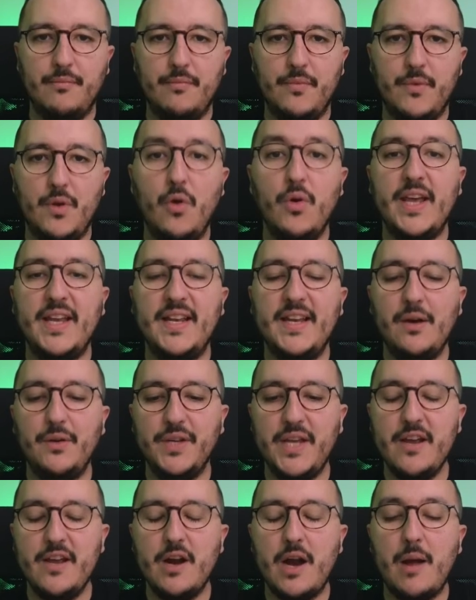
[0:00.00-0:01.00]
Okay, down
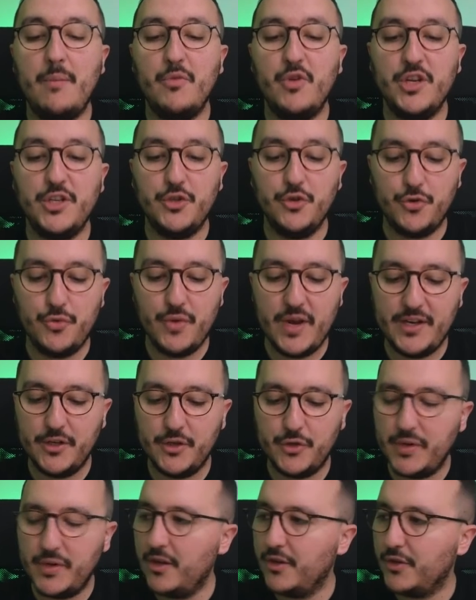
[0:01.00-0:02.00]
here, I'm going to create a
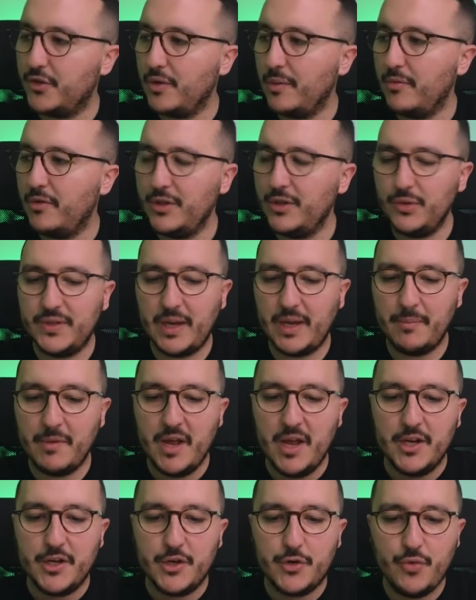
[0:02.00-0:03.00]
trigger. So I'm going to type
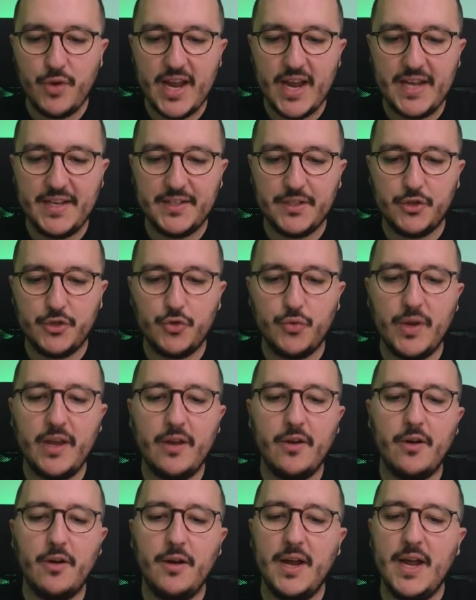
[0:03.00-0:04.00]
create
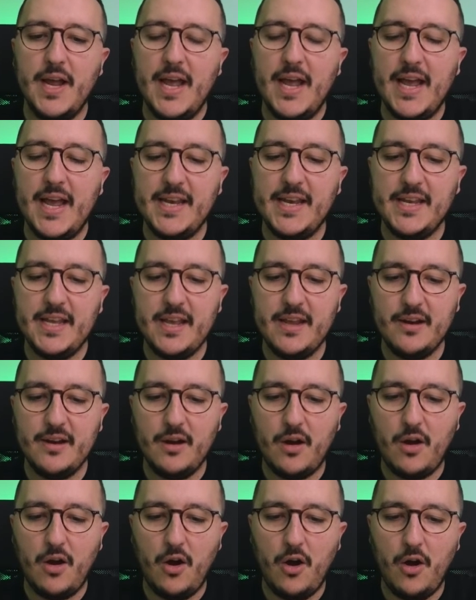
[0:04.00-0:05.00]
trigger and
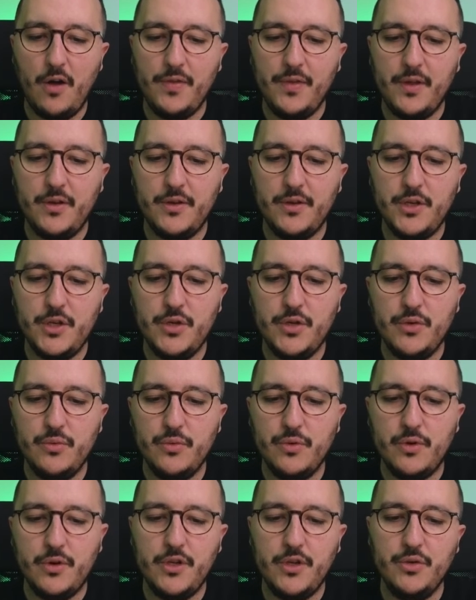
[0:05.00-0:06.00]
here on
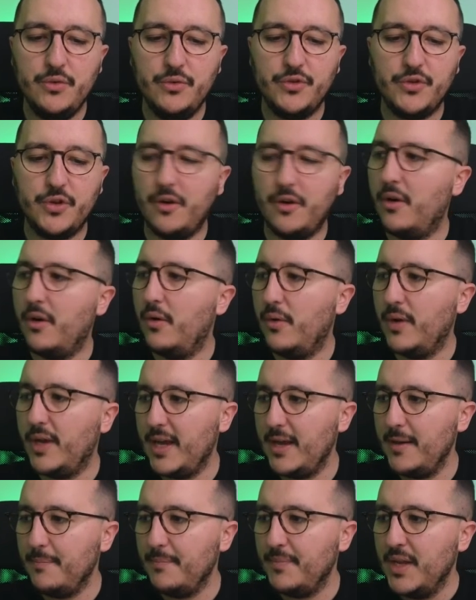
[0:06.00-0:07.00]
new user,
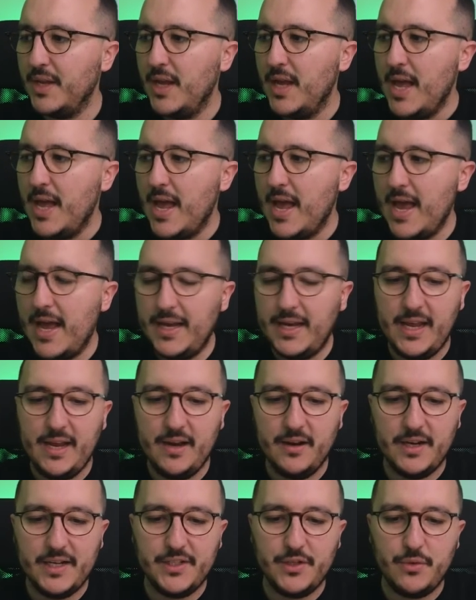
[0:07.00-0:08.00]
okay? And
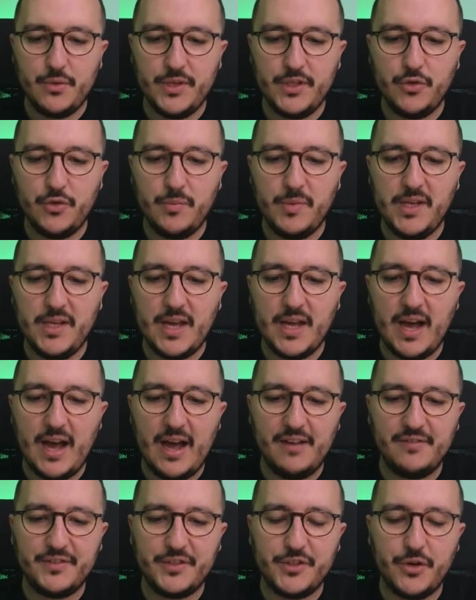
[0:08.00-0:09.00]
here it's going to be
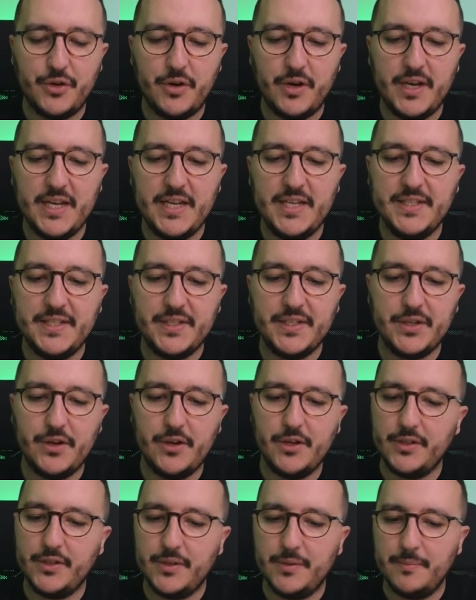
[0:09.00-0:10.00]
after
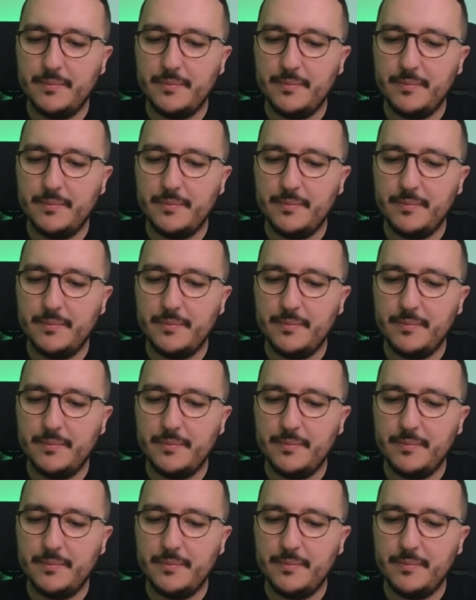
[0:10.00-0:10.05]
insert